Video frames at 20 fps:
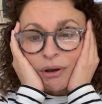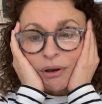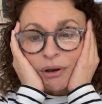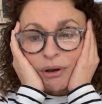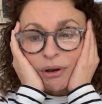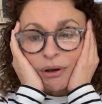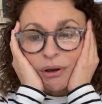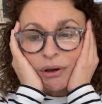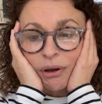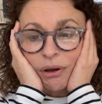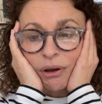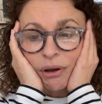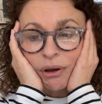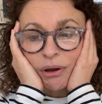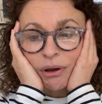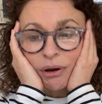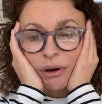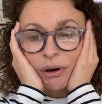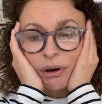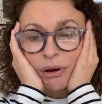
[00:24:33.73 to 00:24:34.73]

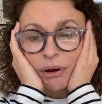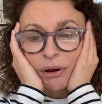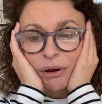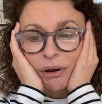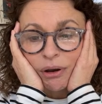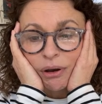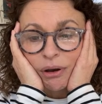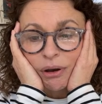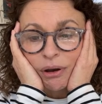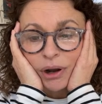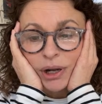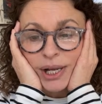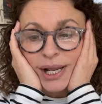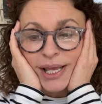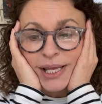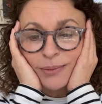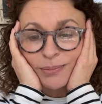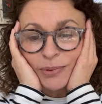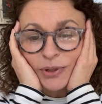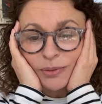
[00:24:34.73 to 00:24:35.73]
Oh.
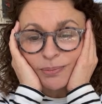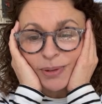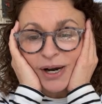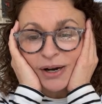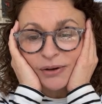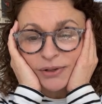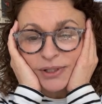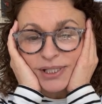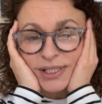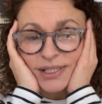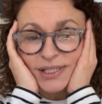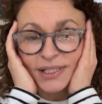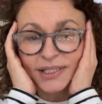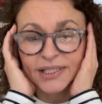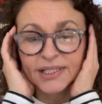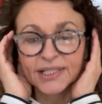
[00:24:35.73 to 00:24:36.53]
Labour apparently is going